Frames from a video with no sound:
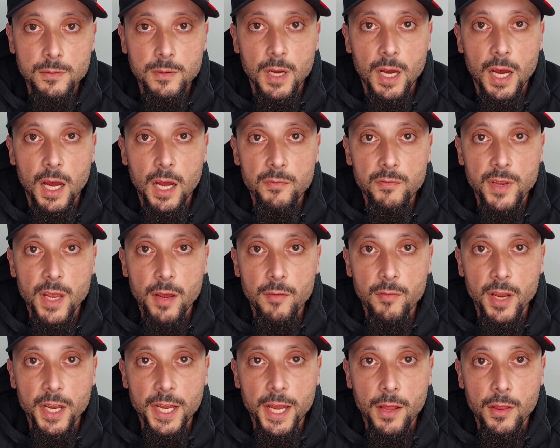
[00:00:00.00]
If you have
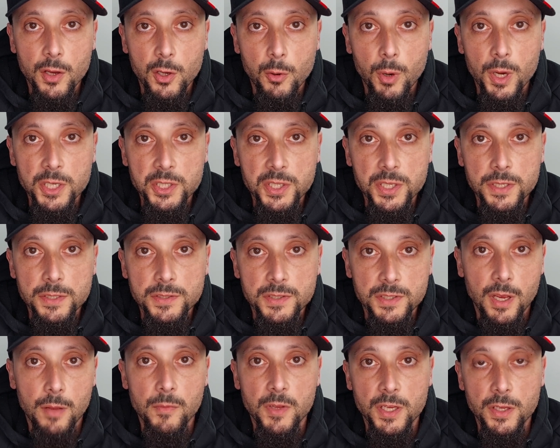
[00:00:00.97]
any other questions,
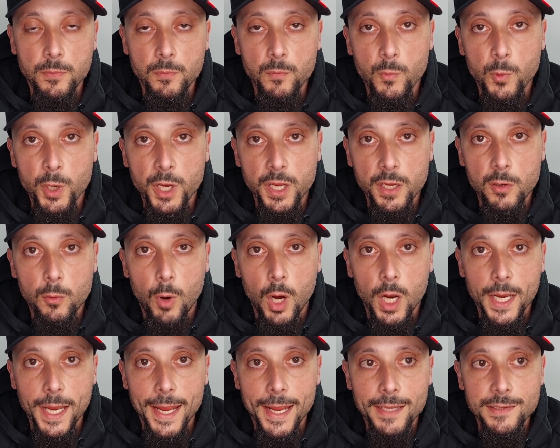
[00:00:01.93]
something we didn't
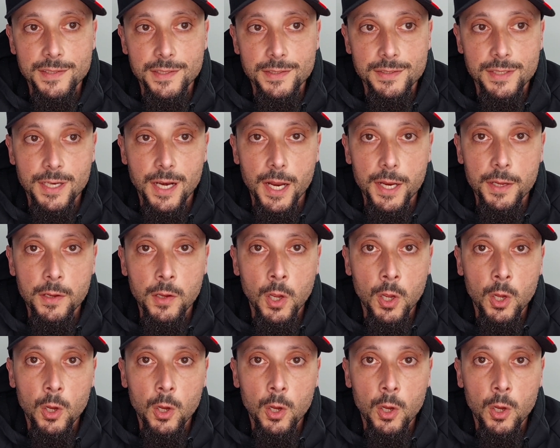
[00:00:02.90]
quite answer today,